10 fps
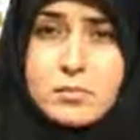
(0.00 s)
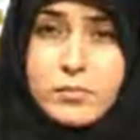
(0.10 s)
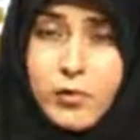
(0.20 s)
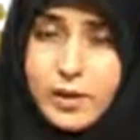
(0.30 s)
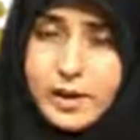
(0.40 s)

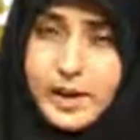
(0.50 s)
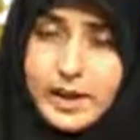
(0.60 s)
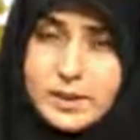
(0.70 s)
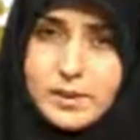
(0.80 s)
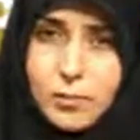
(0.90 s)
for
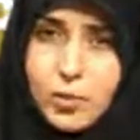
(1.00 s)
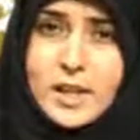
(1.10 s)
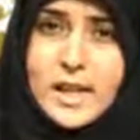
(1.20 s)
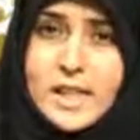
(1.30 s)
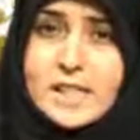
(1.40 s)
80 more
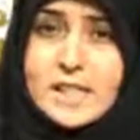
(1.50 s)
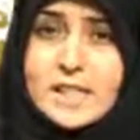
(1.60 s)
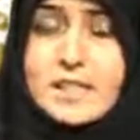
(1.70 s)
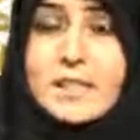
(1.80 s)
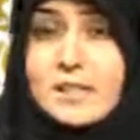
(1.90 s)
than 80
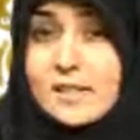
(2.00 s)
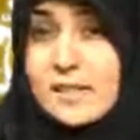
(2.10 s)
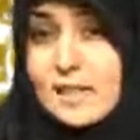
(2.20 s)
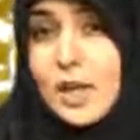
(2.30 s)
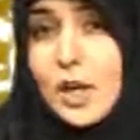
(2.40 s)
years.